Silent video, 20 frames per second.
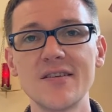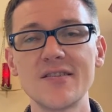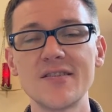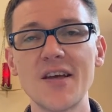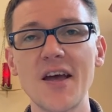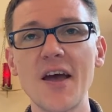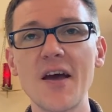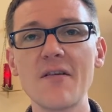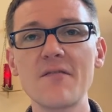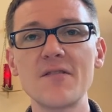
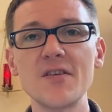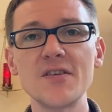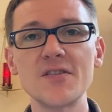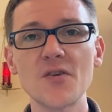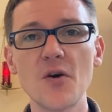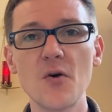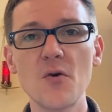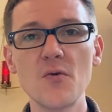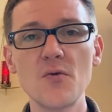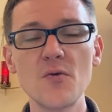to have
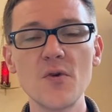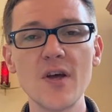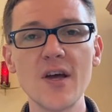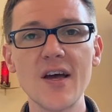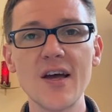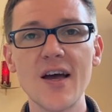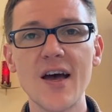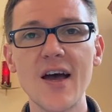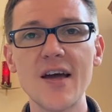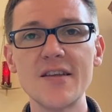these
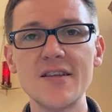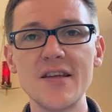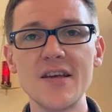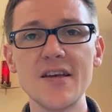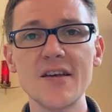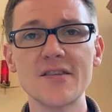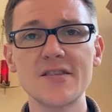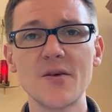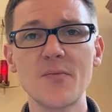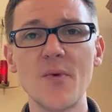own
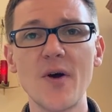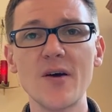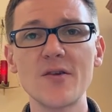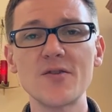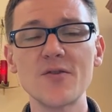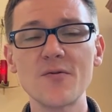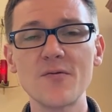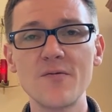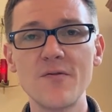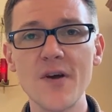ideas
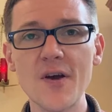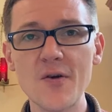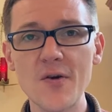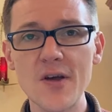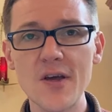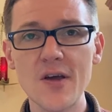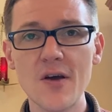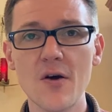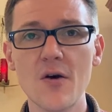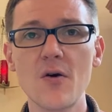about your
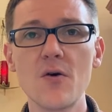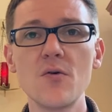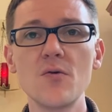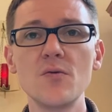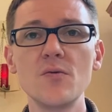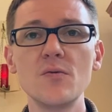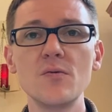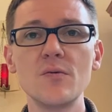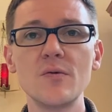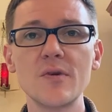very
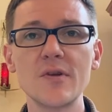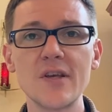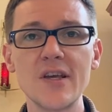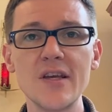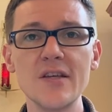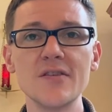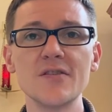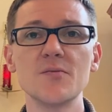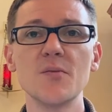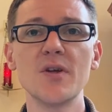own
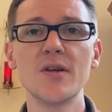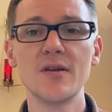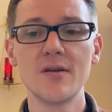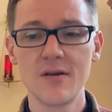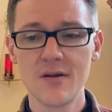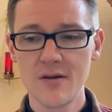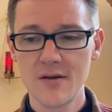kinsmen.